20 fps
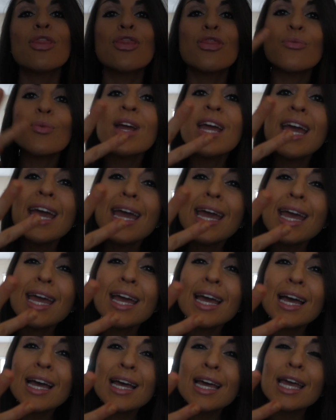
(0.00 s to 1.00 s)

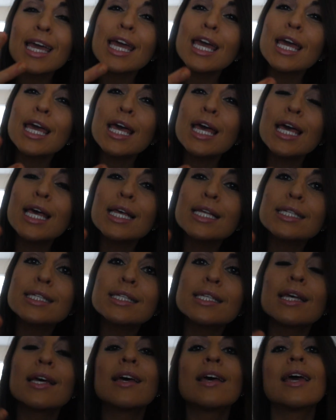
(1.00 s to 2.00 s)
3
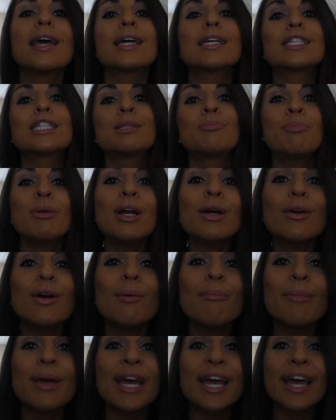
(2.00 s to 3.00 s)
is
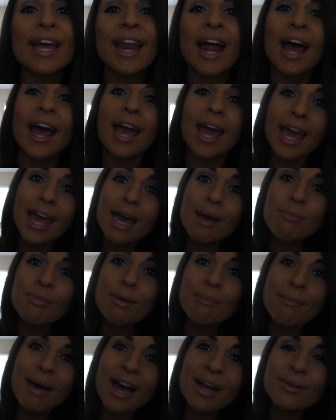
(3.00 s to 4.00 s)
experiment. I am
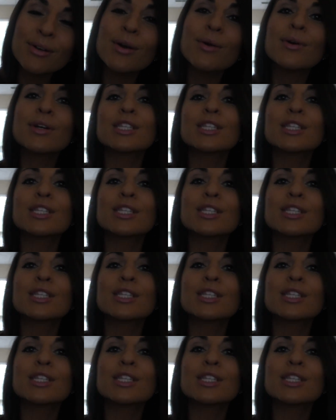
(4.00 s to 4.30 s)
the macro